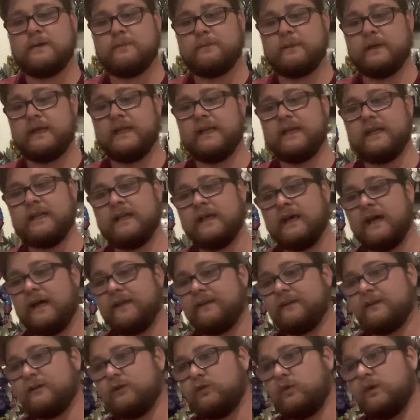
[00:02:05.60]
But I
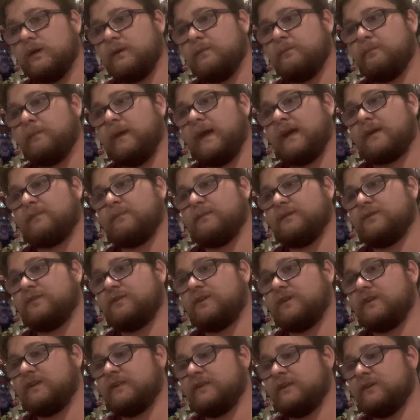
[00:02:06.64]
think Quentin Beck
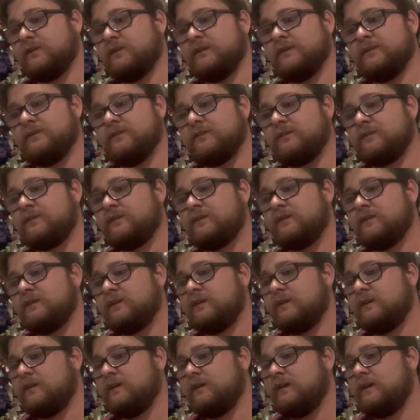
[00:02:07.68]
Mysterio is
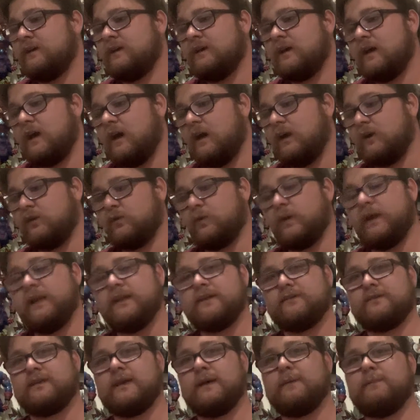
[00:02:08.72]
a great
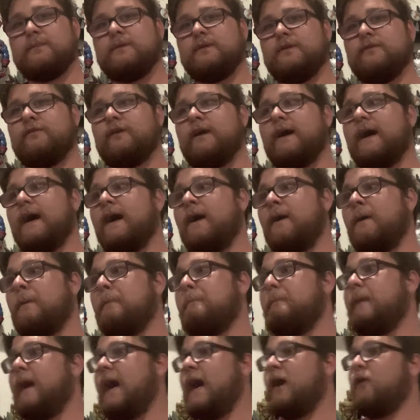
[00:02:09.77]
example of how
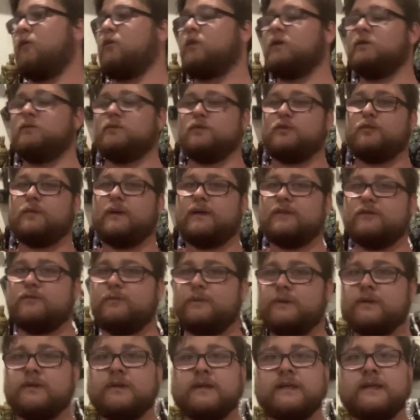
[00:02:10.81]
power and
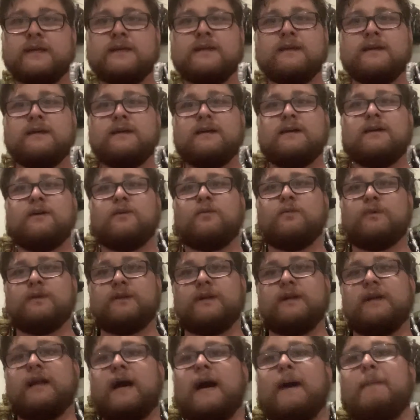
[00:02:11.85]
responsibility, when
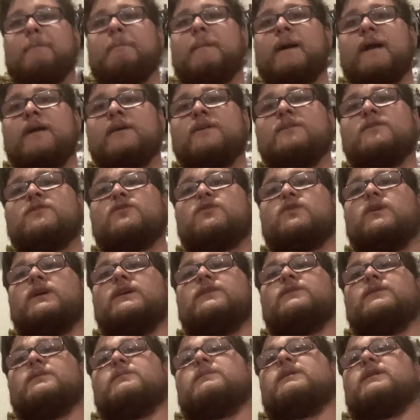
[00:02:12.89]
they're not balanced,
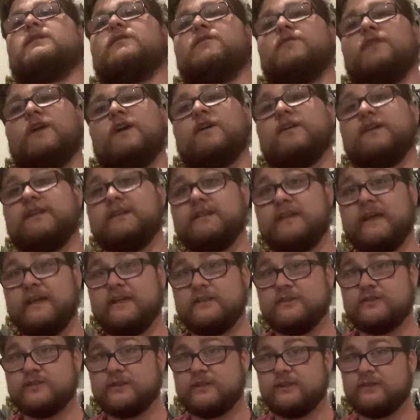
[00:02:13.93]
create something very
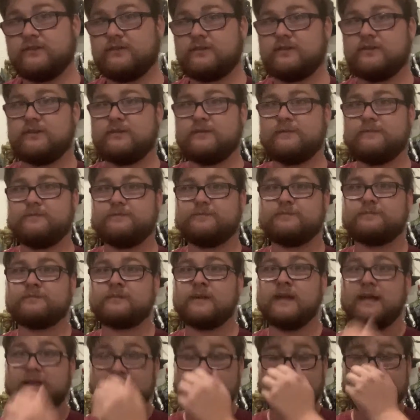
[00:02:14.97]
dangerous.
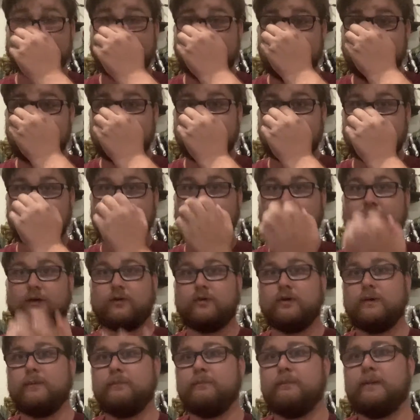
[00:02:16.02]
The sad thing about
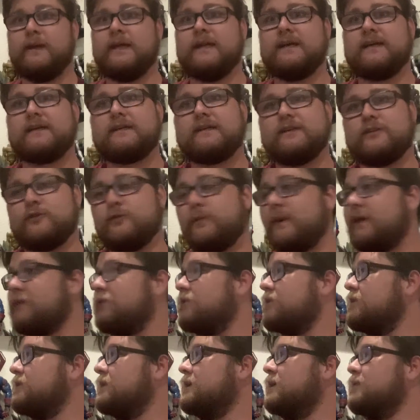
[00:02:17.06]
Quentin Beck,
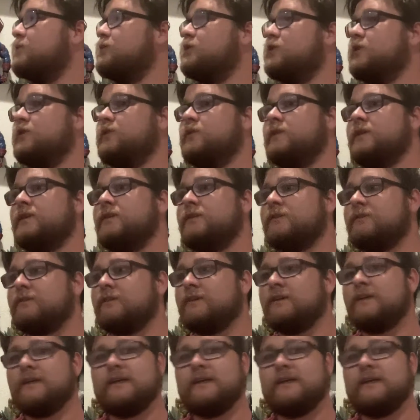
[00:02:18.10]
especially in the MCU, is